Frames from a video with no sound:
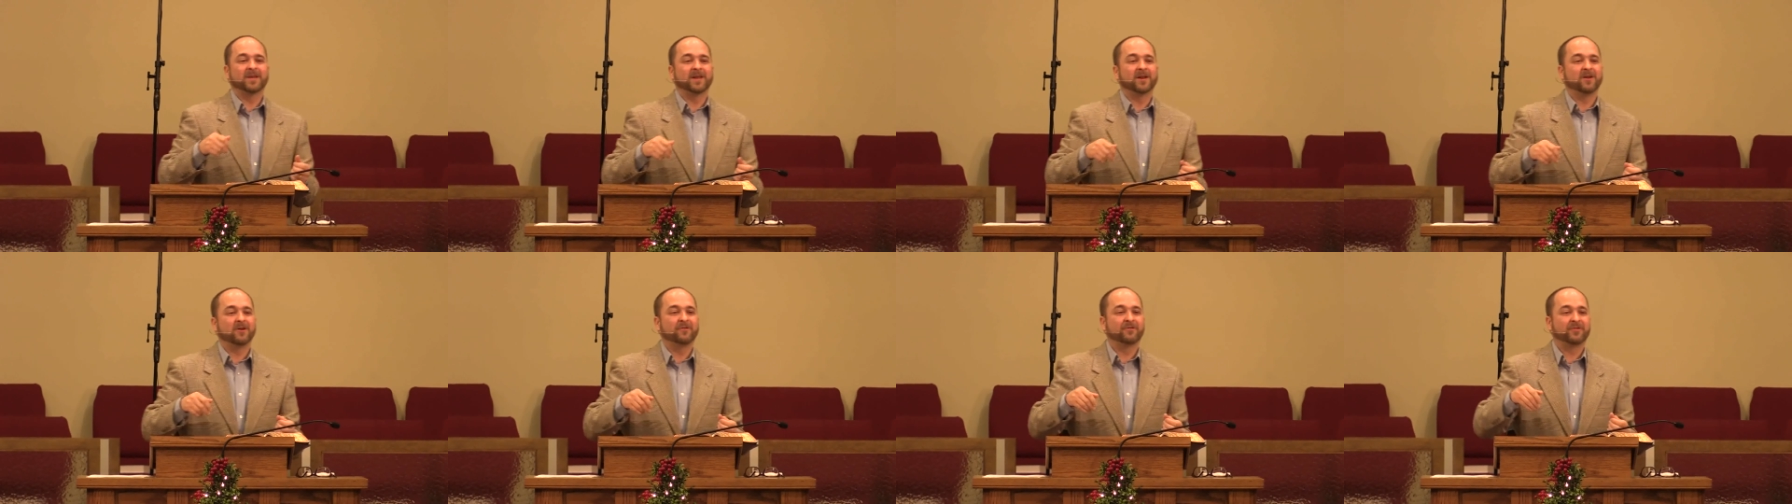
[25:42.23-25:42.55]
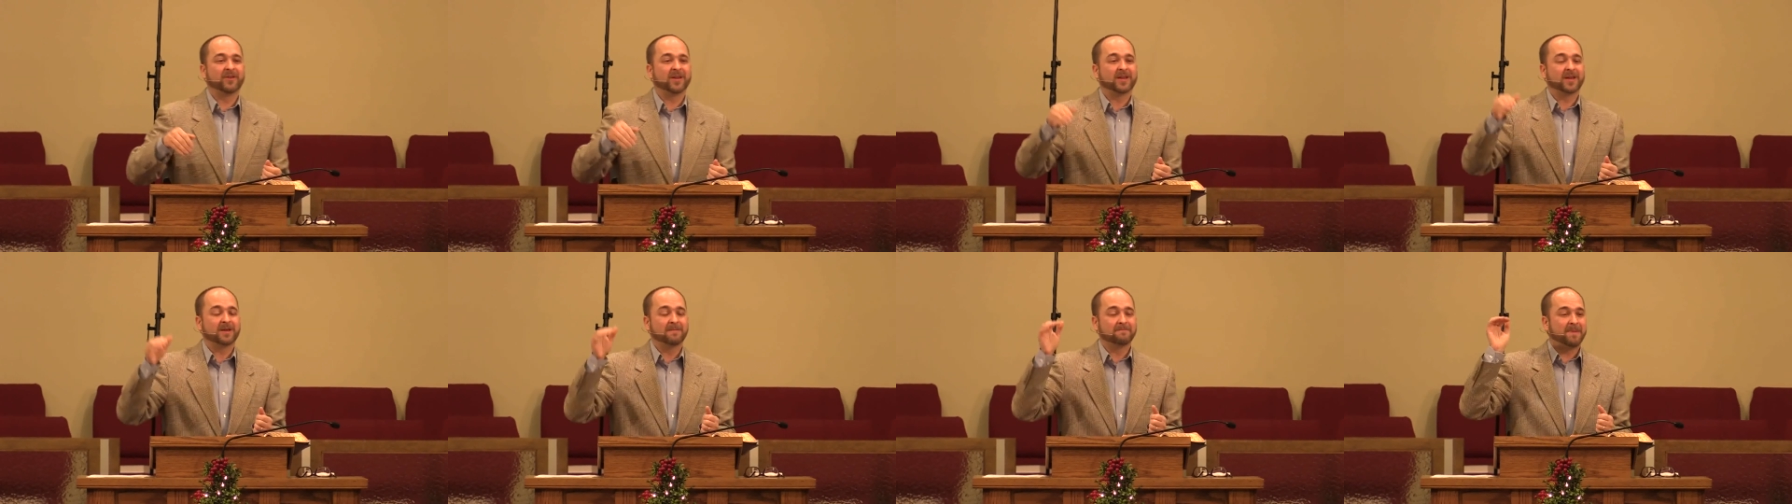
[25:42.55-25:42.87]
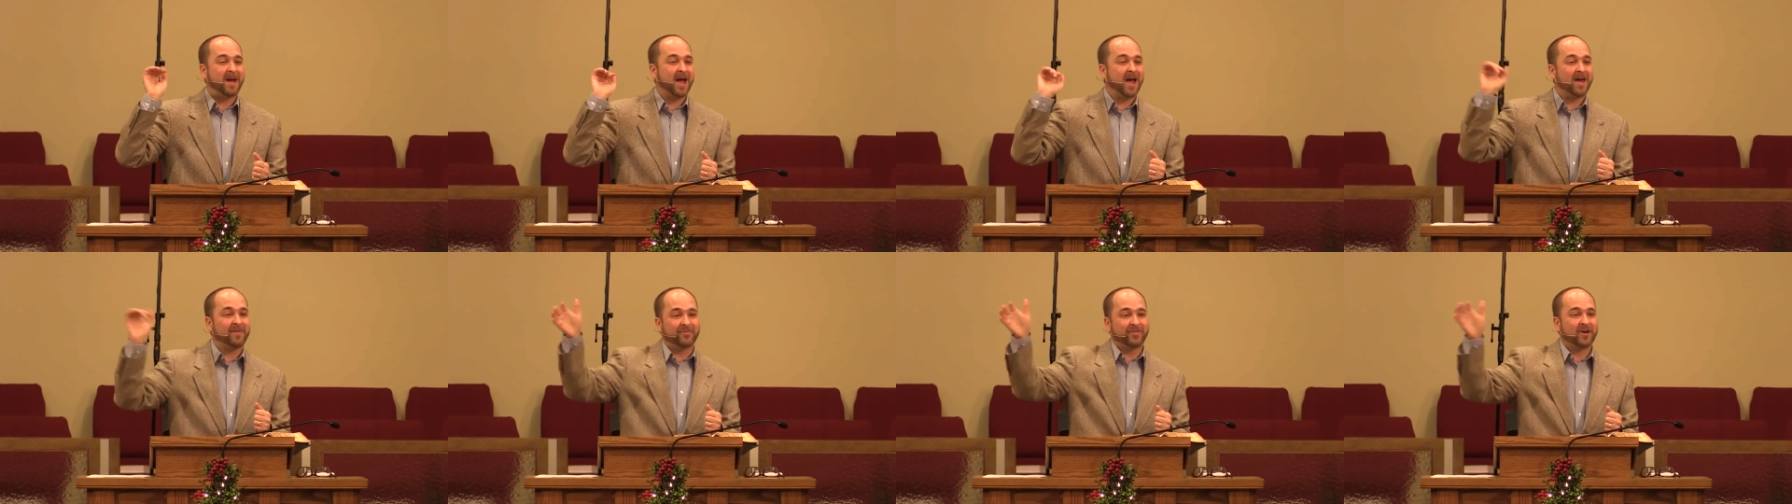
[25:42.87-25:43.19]
you know, thinking
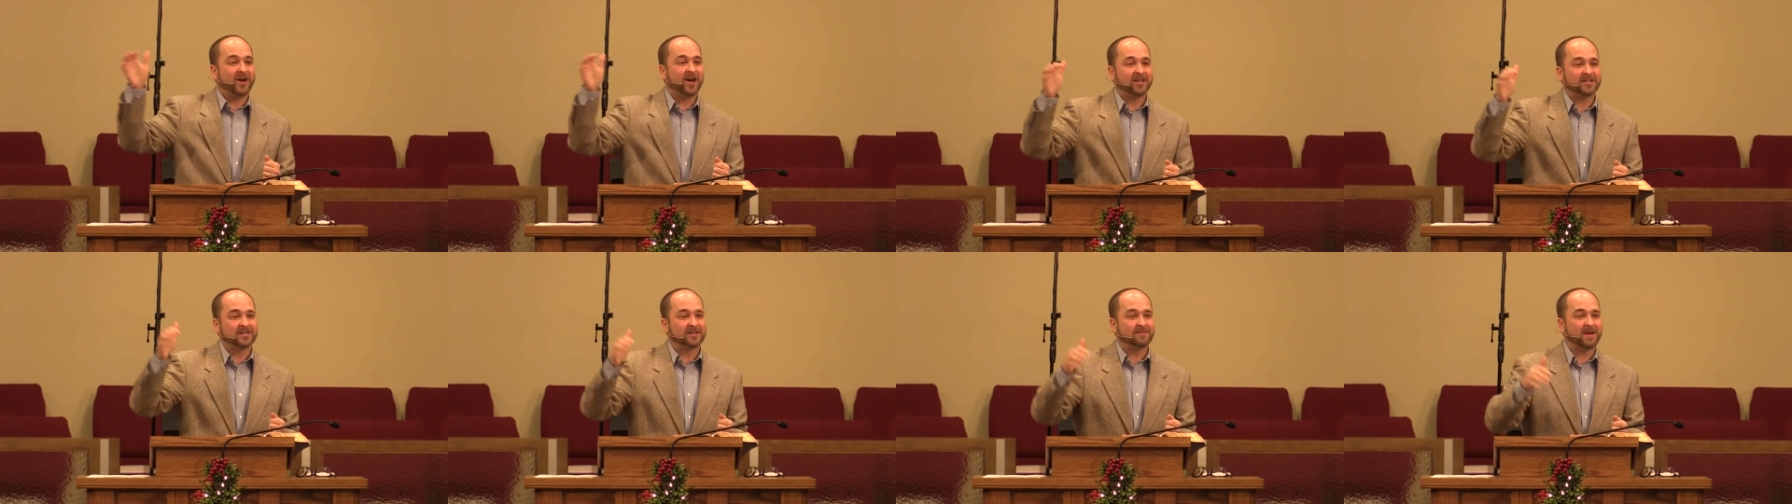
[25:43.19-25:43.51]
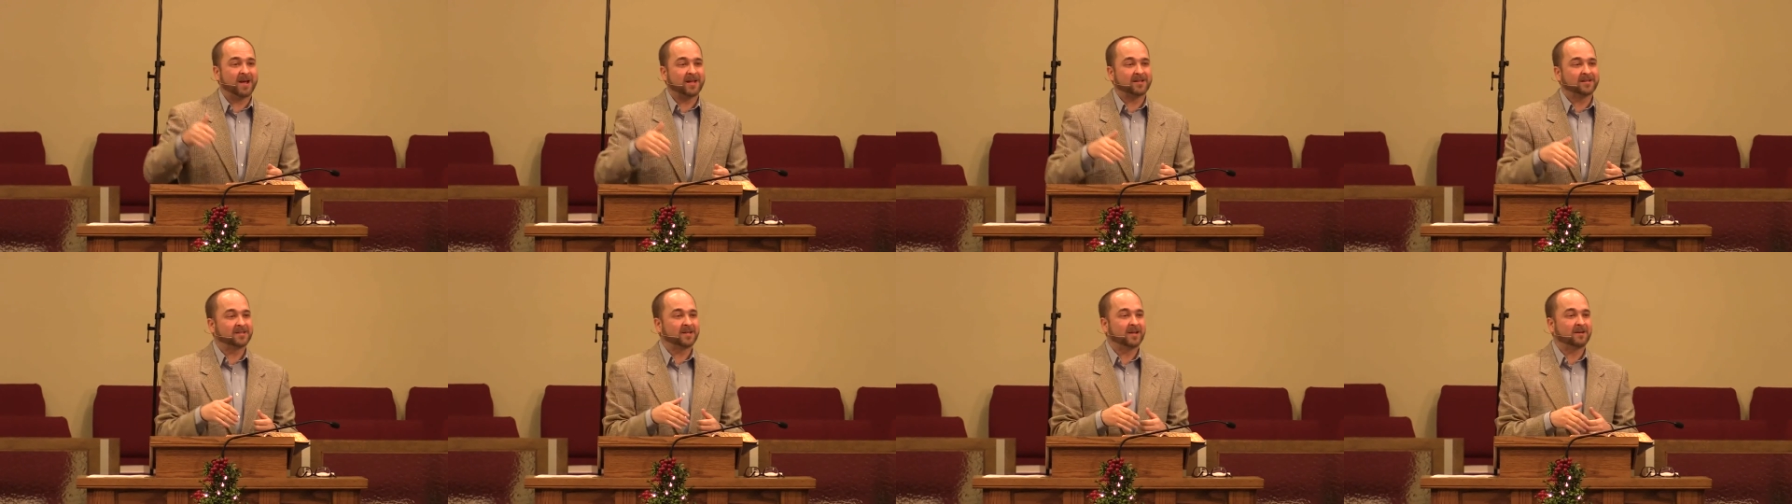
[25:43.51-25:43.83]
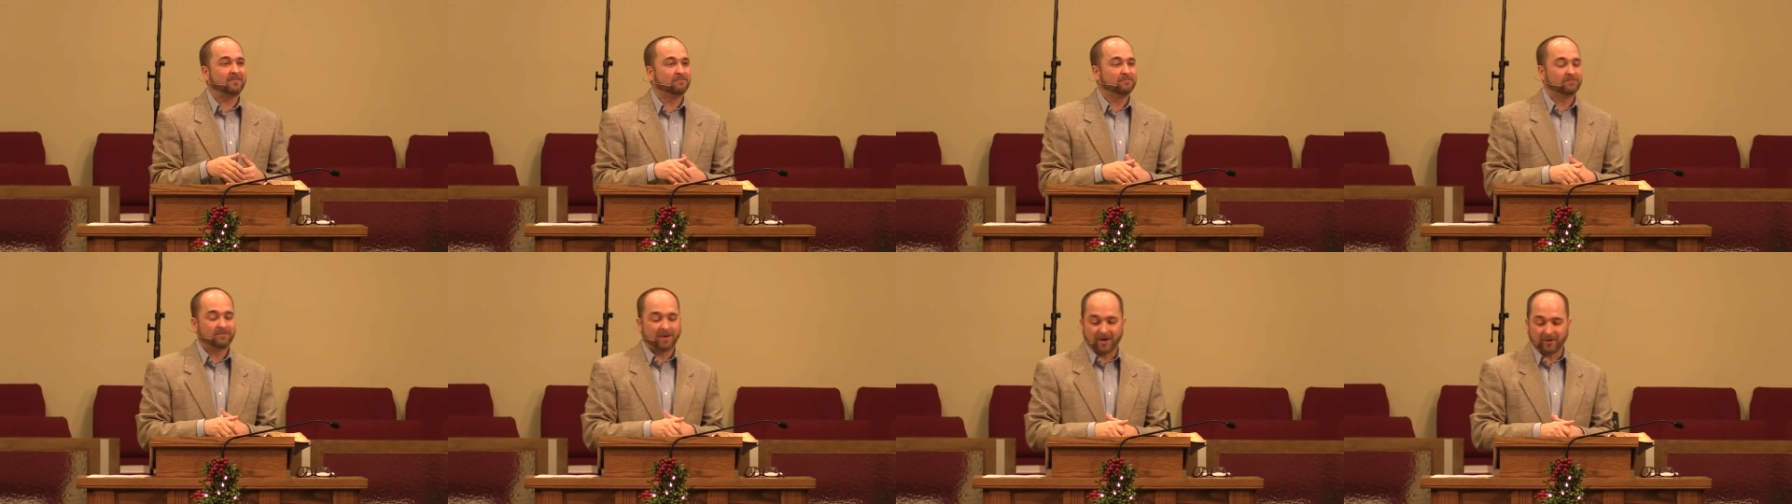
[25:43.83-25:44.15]
bad thoughts about
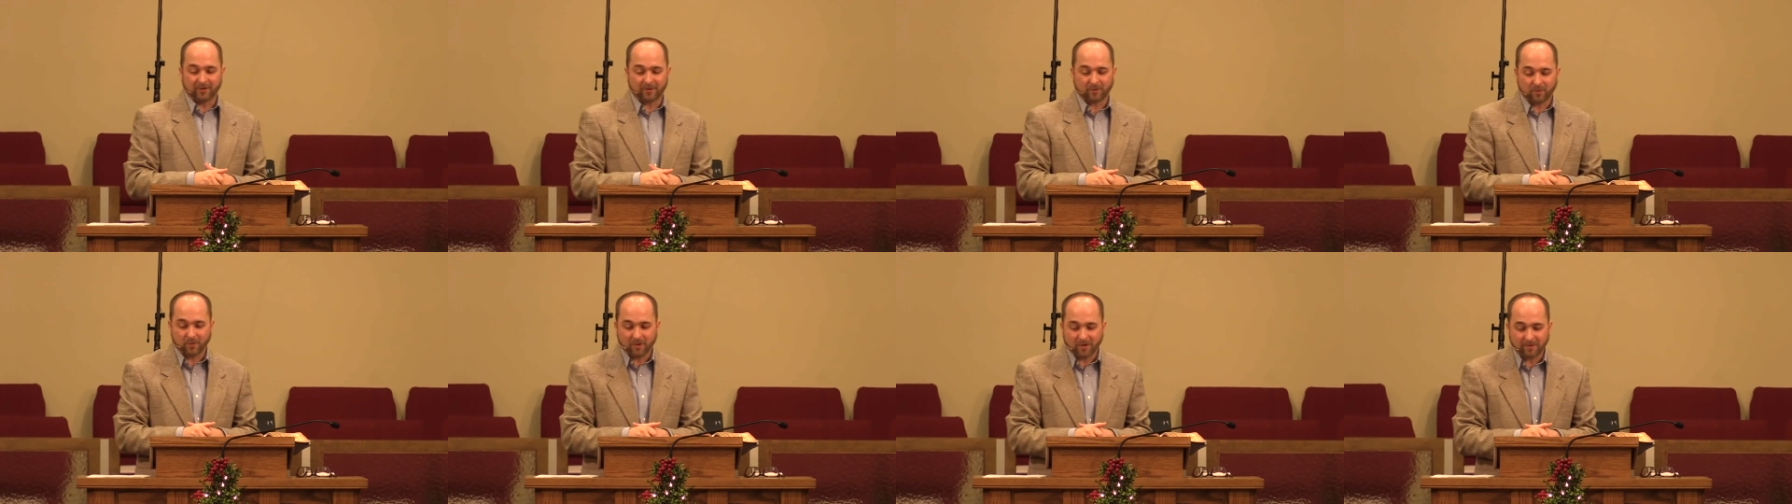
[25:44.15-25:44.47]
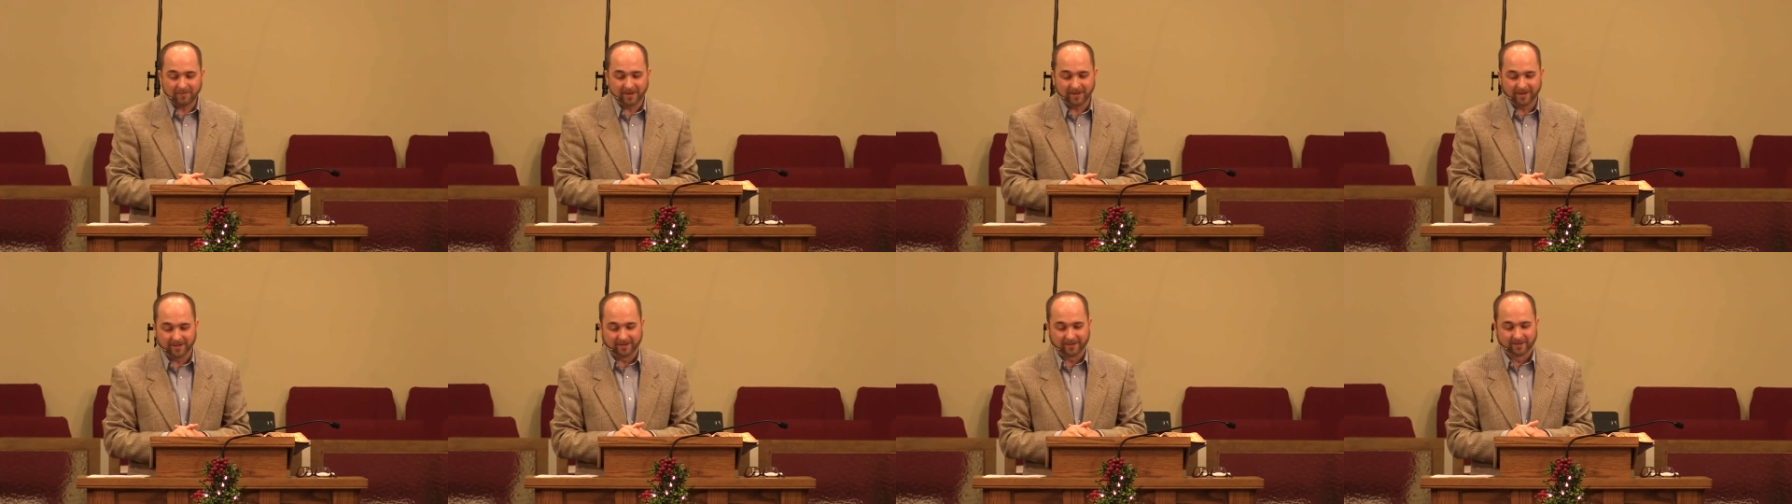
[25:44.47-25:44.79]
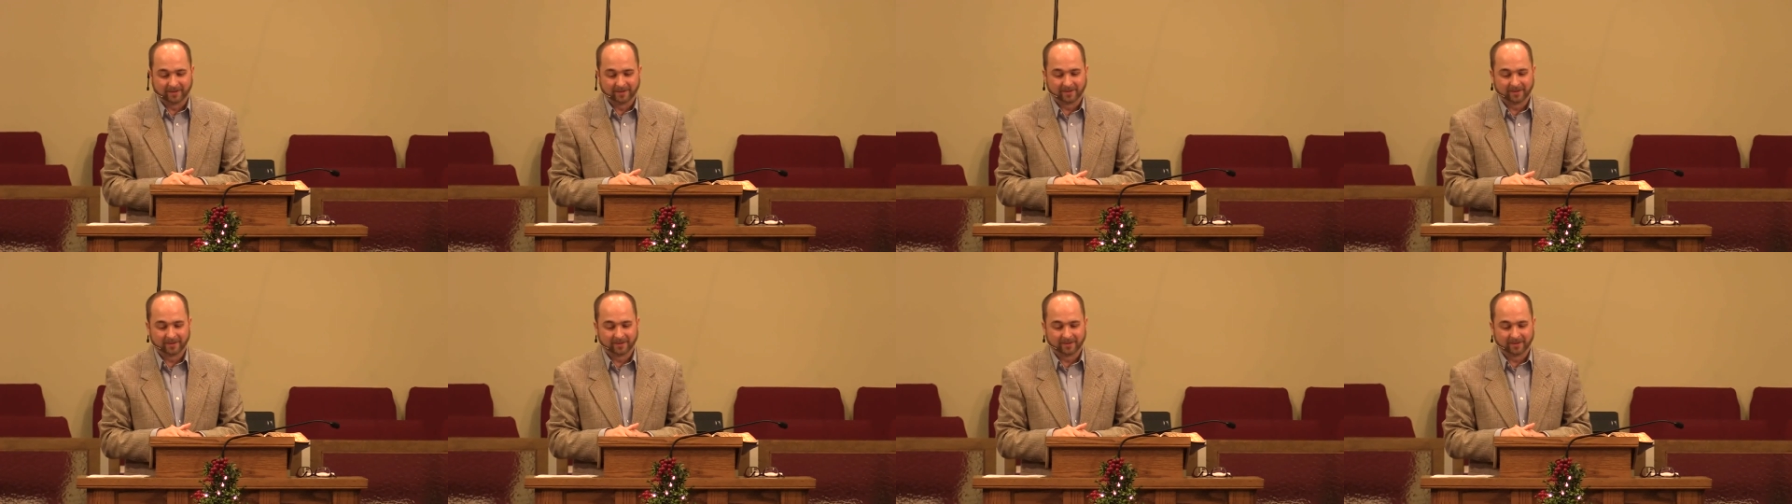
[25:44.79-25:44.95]
some other woman.